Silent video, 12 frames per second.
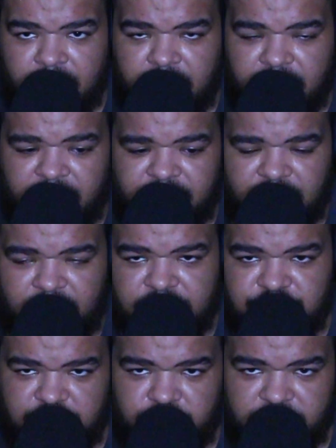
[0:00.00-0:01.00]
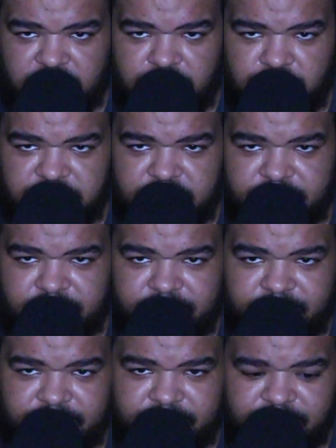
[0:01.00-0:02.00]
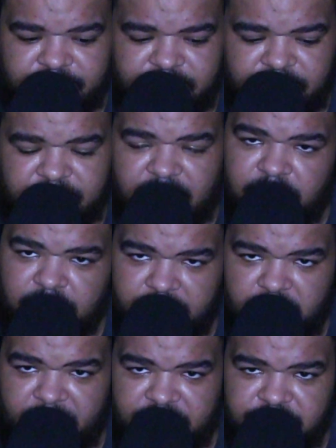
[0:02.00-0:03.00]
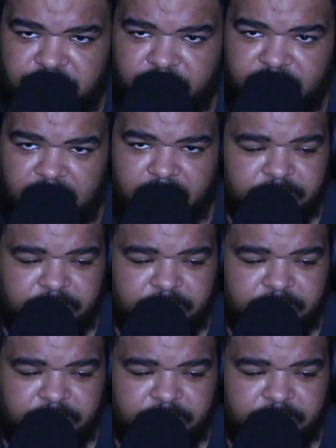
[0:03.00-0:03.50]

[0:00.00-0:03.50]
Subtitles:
And I genuinely use it like I'm about to do right now.